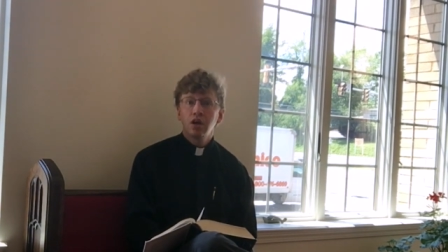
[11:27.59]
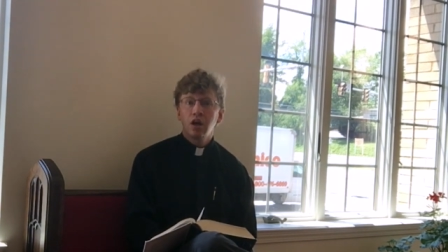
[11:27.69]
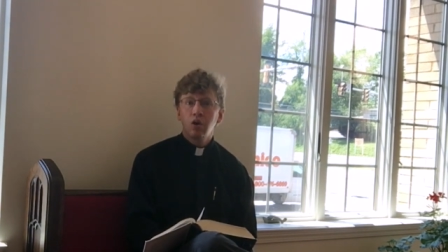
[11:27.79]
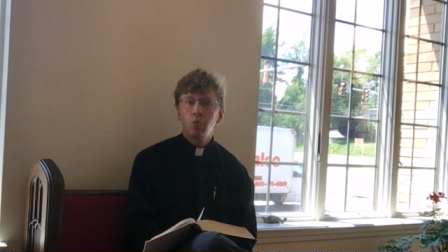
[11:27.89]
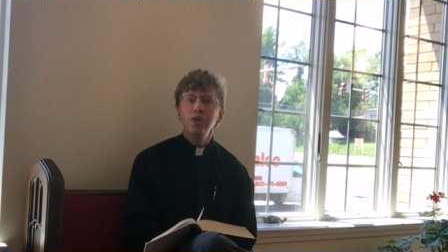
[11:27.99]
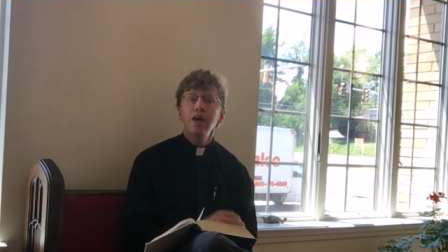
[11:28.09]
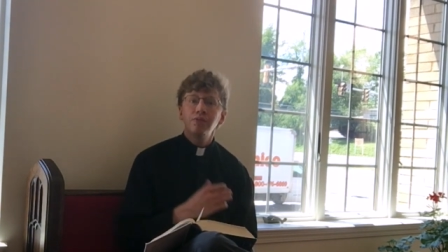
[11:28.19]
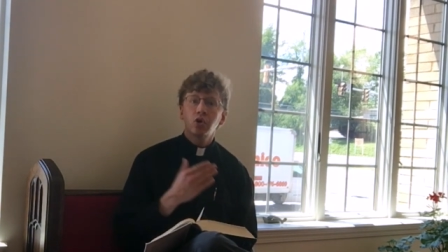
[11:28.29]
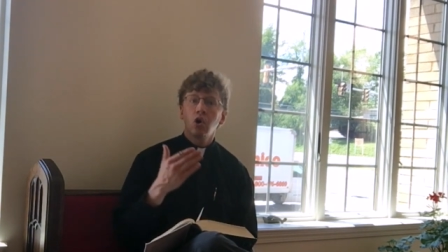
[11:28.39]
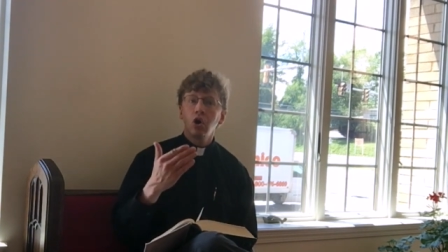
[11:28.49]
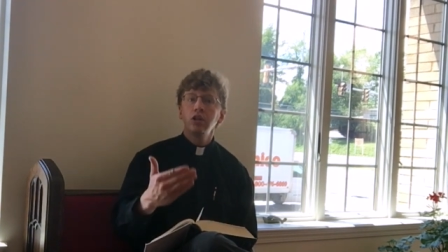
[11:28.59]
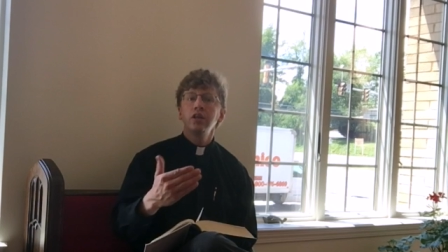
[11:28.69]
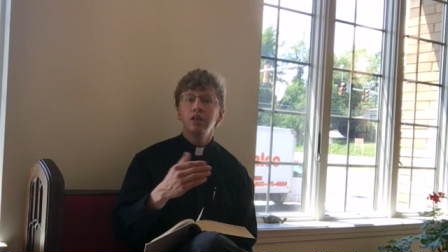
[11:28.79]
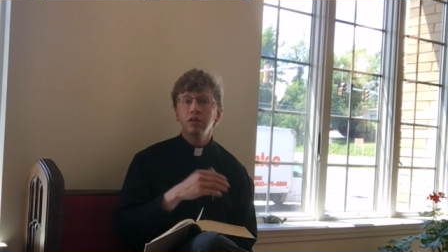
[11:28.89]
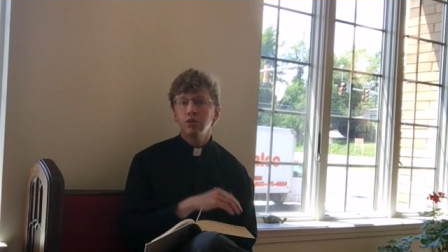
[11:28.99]
Uh, we have a
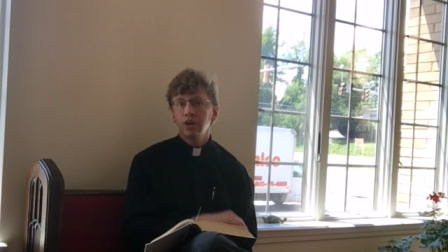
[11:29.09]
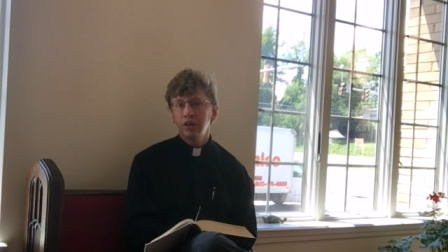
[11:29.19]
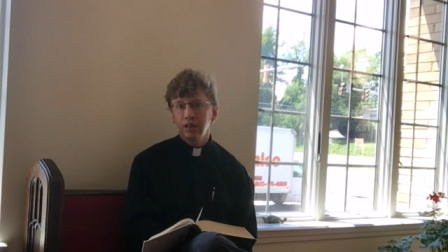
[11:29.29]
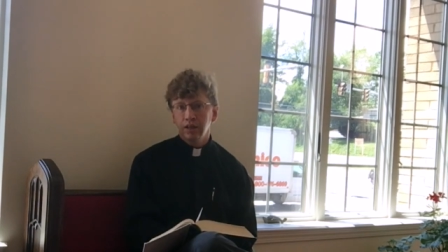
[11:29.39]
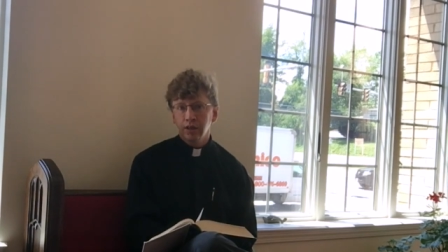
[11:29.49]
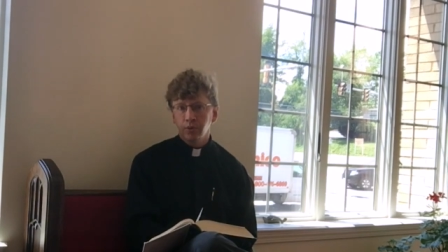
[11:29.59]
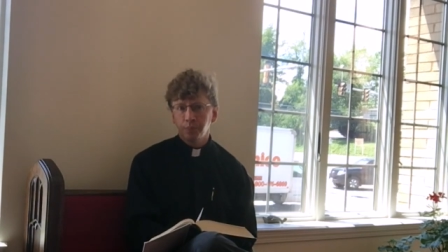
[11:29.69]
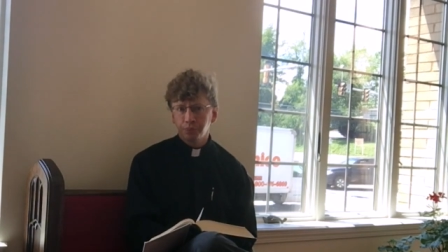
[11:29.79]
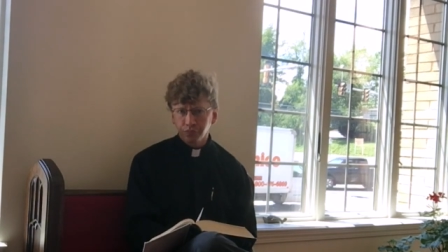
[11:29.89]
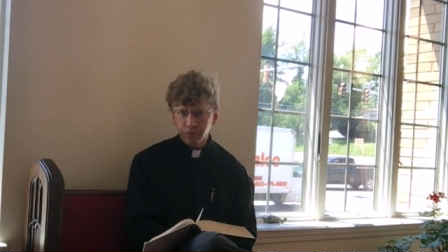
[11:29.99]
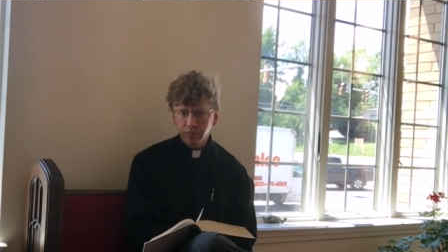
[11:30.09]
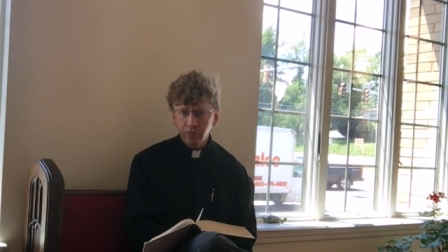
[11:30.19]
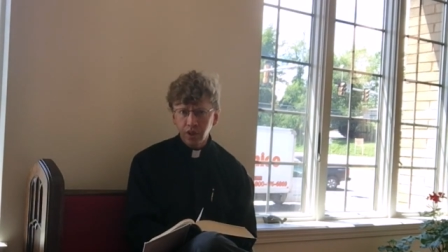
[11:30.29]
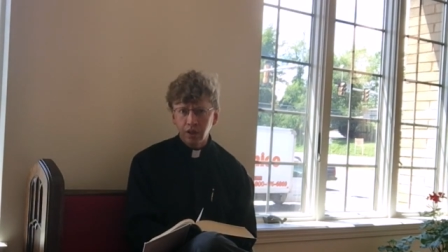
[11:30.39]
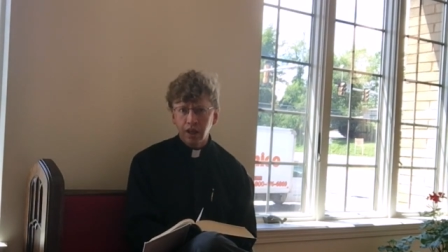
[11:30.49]
calling here and now.
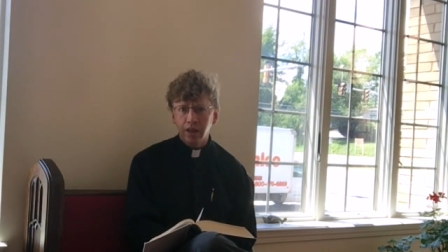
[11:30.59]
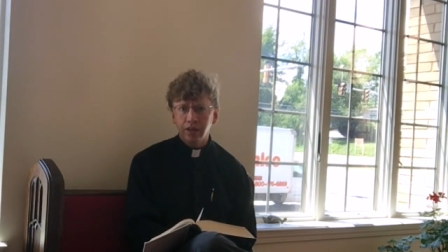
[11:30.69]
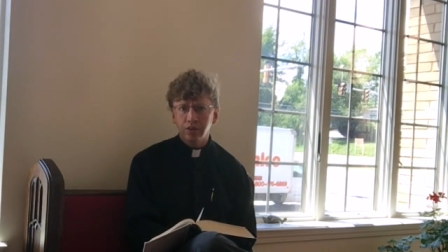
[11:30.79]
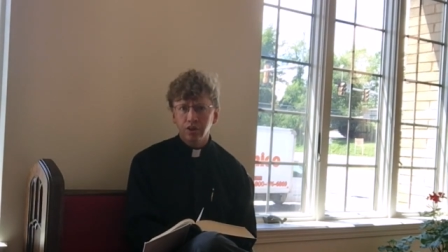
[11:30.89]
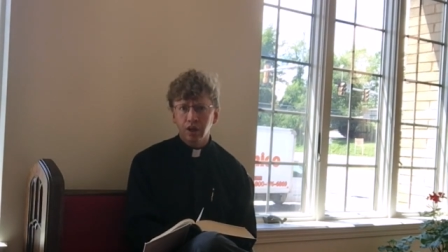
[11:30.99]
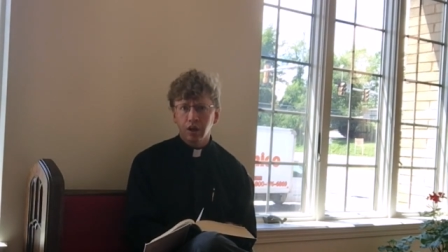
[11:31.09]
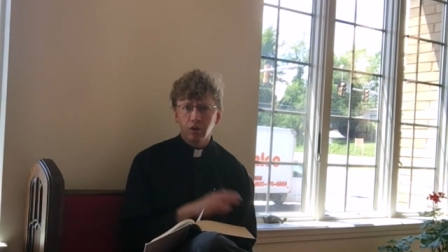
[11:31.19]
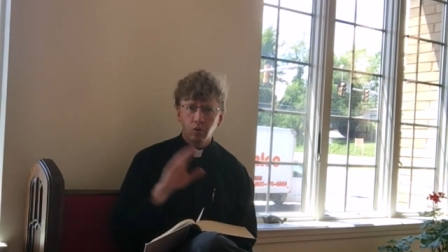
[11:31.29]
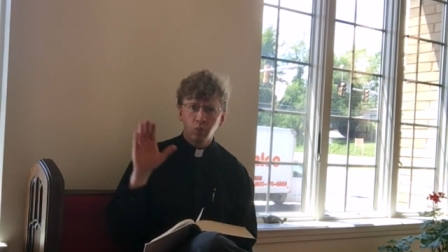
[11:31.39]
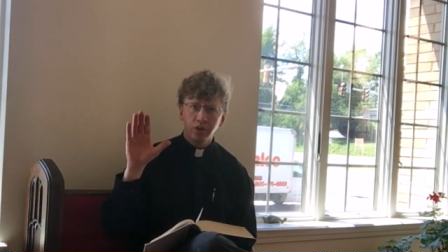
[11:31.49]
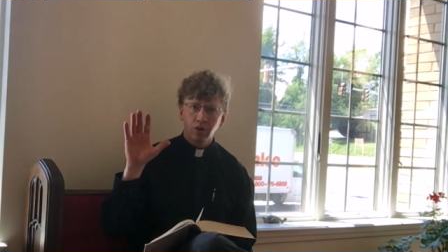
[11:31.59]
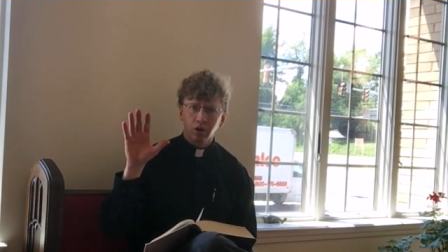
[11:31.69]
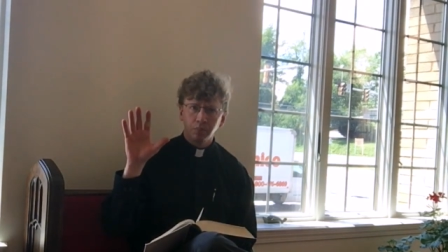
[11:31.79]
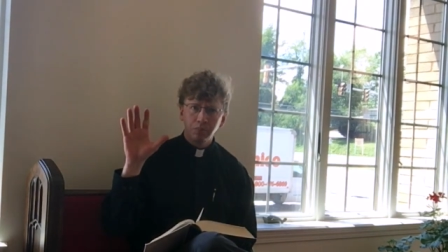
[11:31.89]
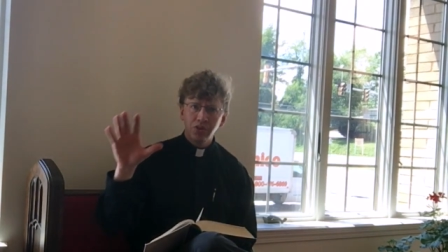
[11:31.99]
And uh, we
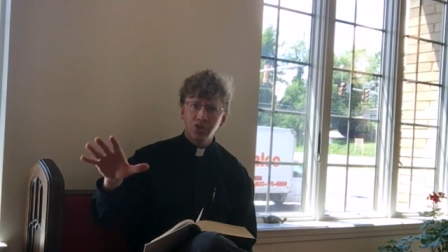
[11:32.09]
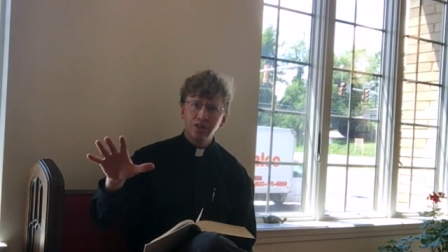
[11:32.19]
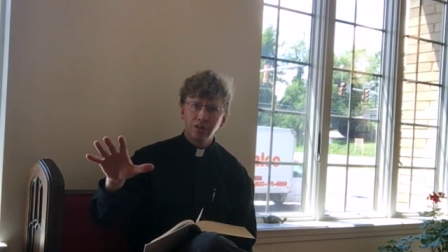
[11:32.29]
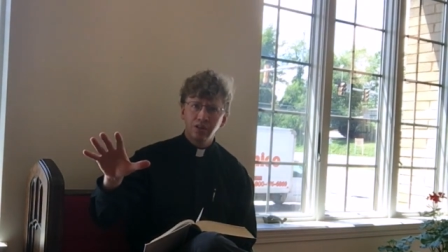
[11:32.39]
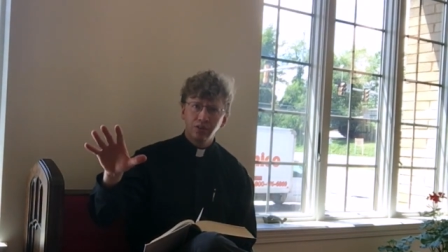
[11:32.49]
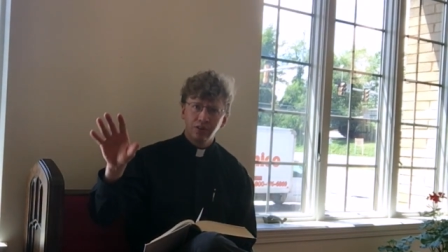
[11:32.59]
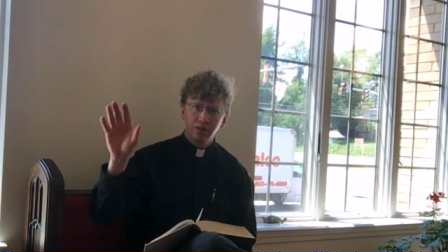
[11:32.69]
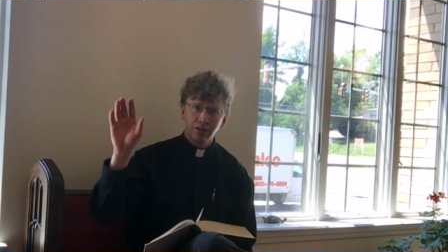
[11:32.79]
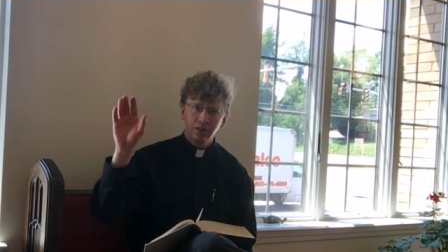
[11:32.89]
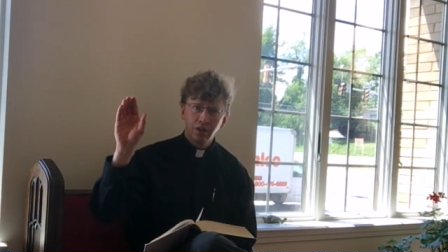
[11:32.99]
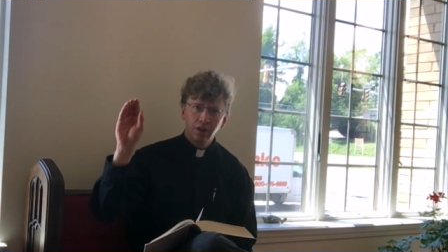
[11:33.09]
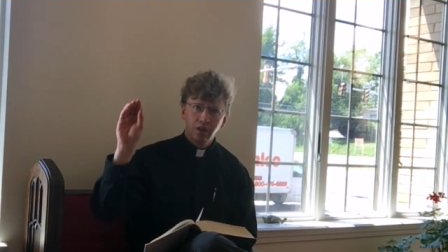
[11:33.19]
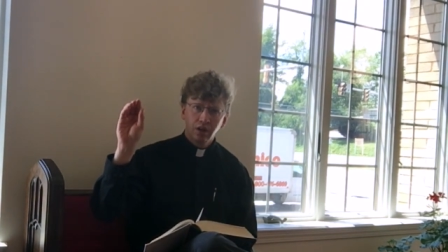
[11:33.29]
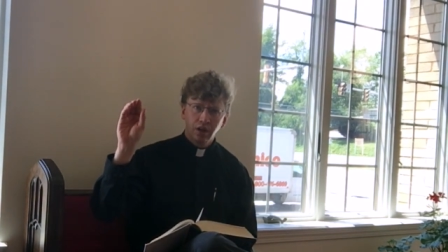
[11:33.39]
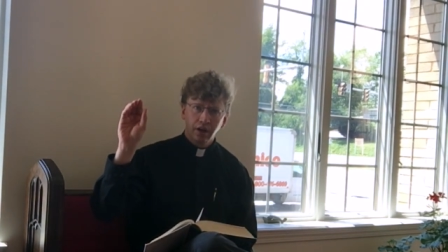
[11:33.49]
are missing the
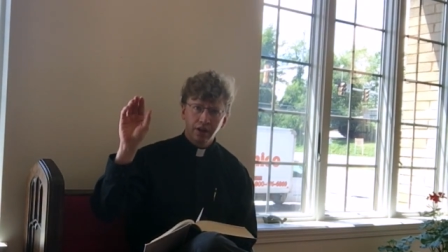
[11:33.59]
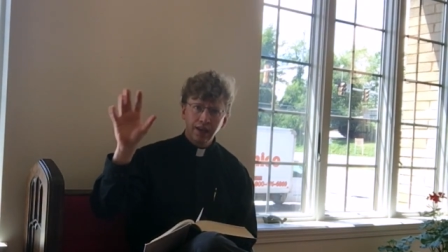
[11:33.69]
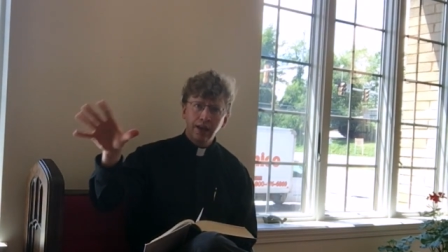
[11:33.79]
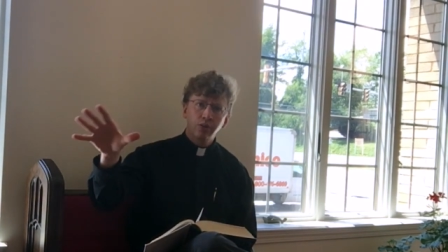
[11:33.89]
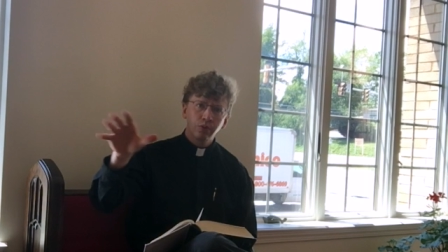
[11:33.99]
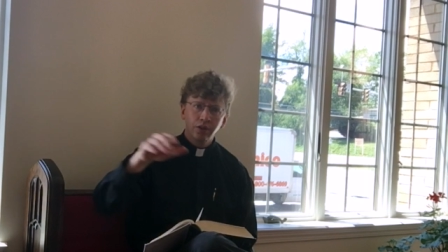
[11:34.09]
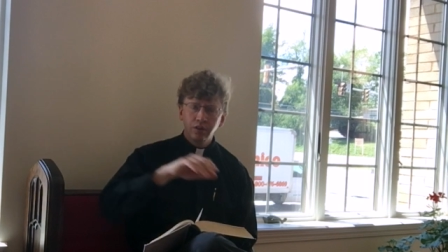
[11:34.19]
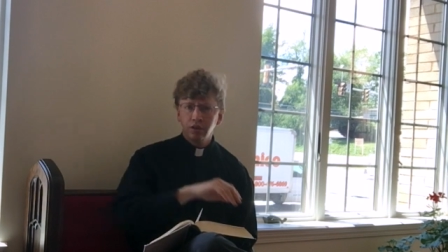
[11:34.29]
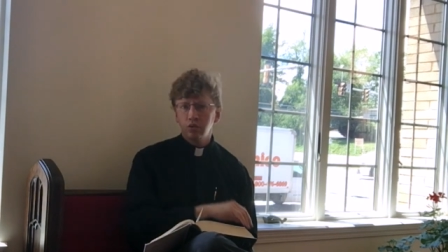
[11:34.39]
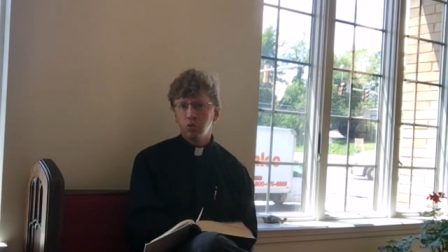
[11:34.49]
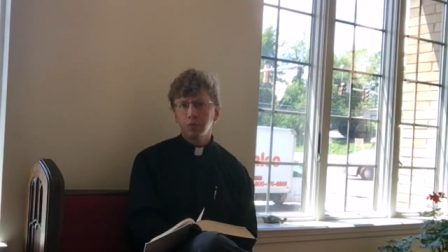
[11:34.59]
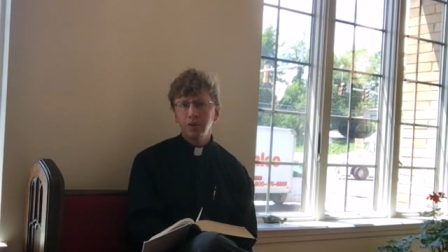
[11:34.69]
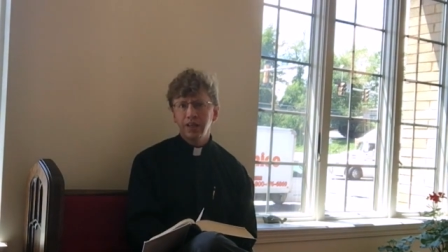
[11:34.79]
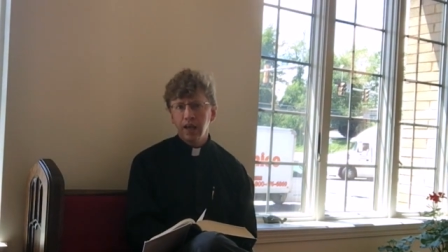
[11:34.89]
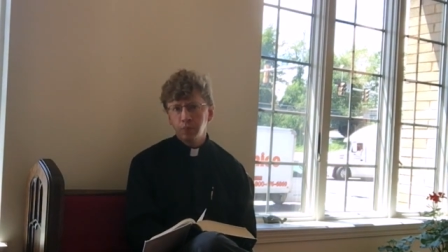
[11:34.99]
uh, gathering that
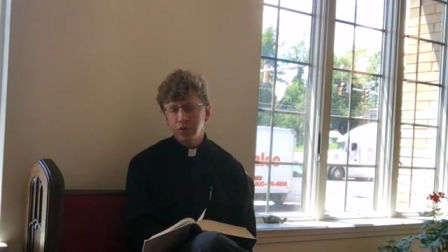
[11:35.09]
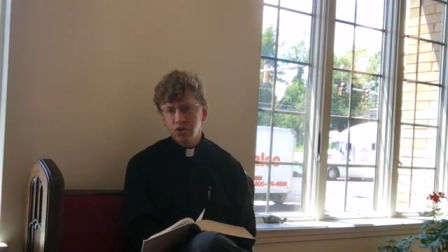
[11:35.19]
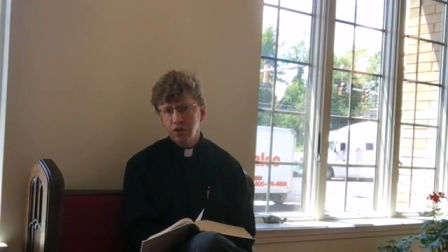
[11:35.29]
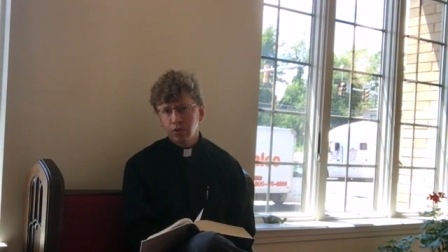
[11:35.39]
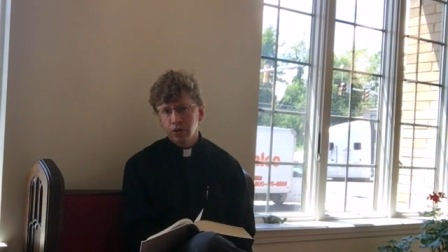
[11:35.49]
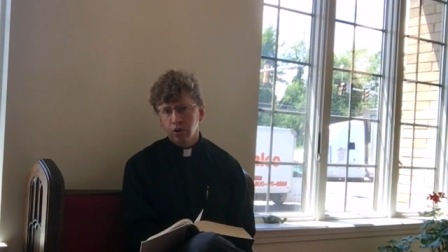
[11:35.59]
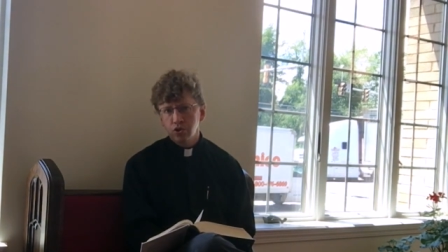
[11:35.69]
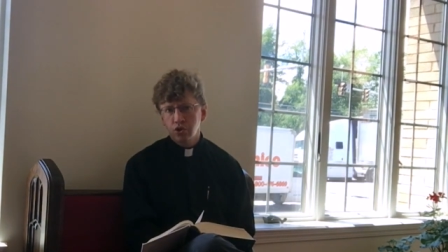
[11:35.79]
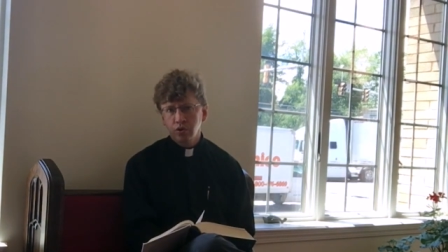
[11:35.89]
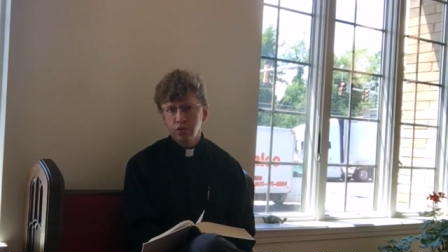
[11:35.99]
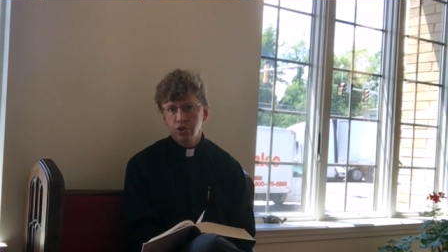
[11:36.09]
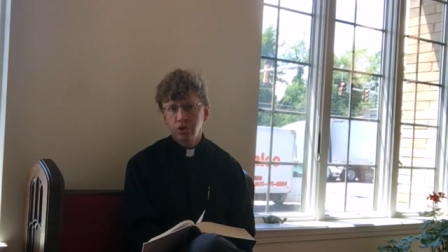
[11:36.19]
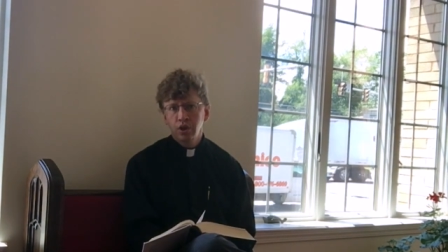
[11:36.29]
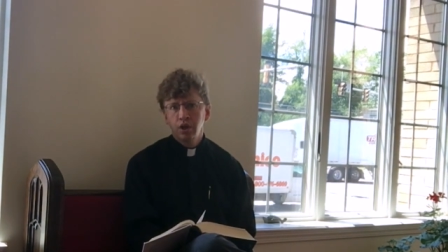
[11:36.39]
normally happens here at our church,